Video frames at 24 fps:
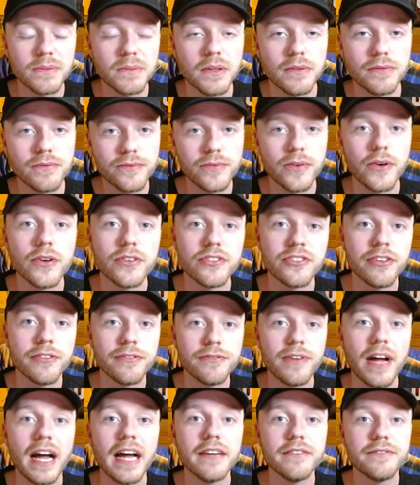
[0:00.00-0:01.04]
the first
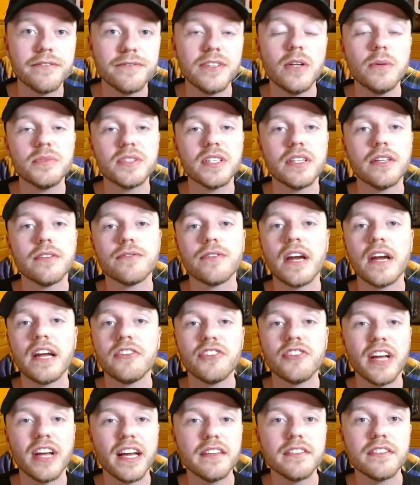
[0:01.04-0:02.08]
5 films in the
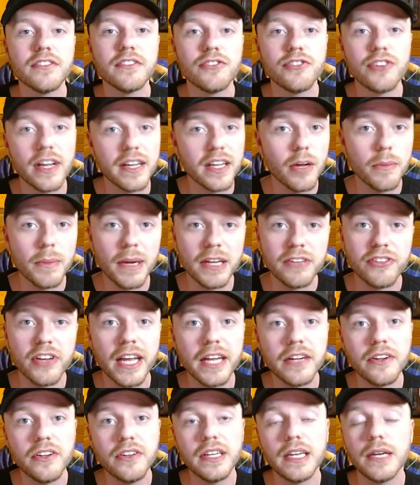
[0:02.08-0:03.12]
franchise, check out my
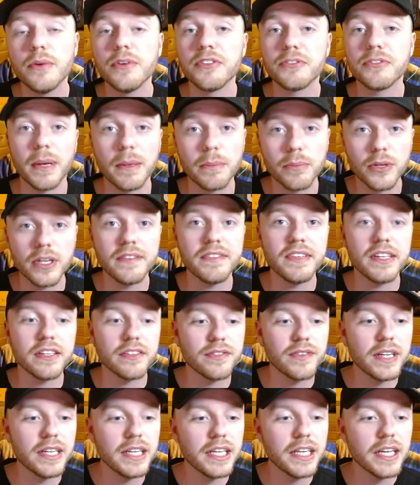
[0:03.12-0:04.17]
channel. It was my previous
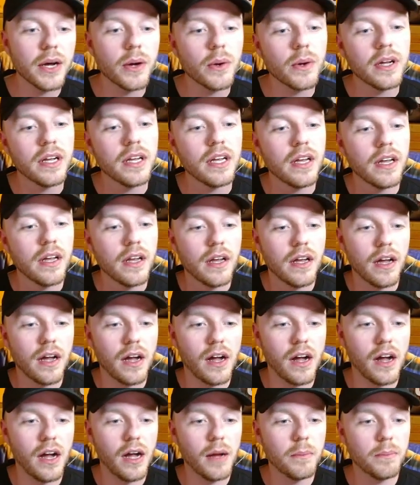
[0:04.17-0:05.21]
video.
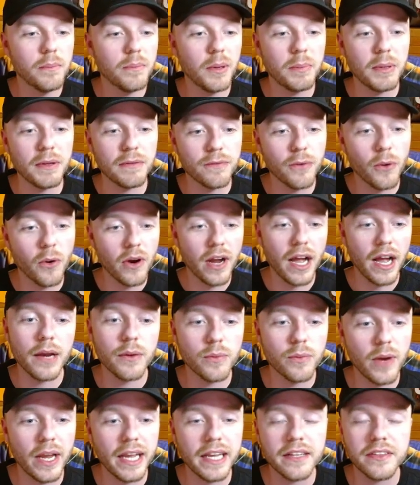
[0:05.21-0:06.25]
But before I
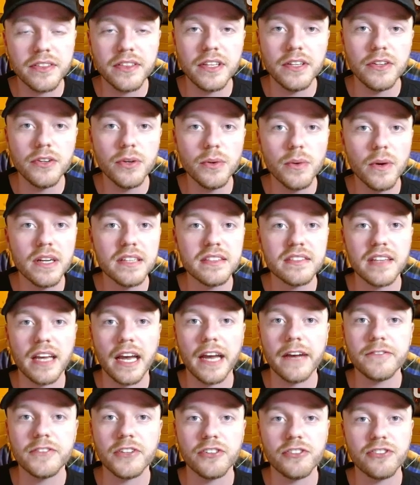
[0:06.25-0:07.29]
rank the new ones, I
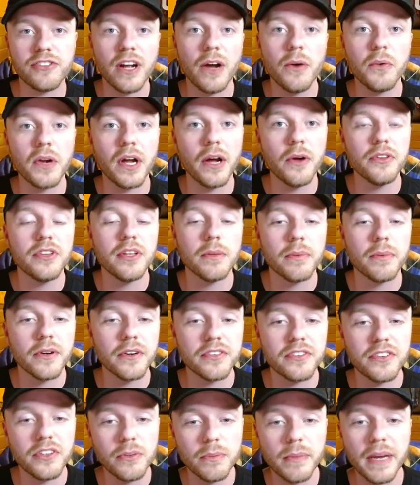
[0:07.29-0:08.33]
have to shout out the
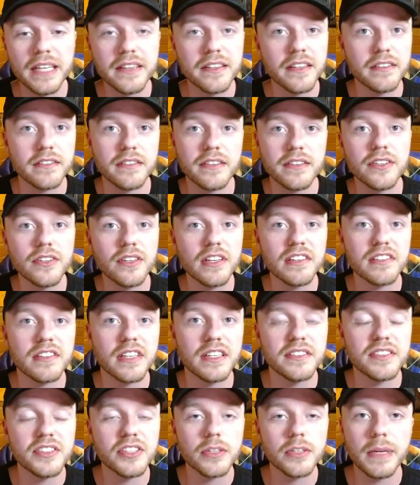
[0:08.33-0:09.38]
person who made this tier list on
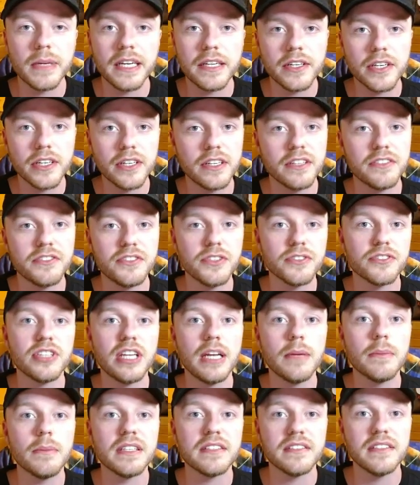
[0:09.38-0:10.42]
Tiermaker. His
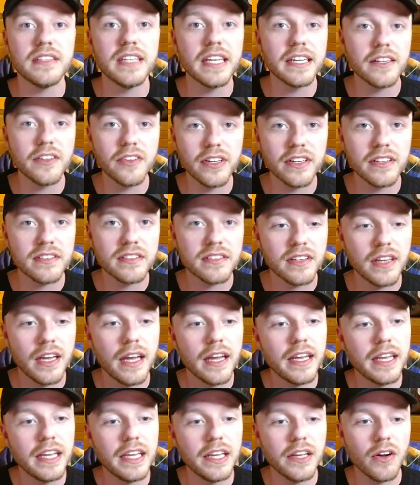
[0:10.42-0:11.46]
username is Nicholas. He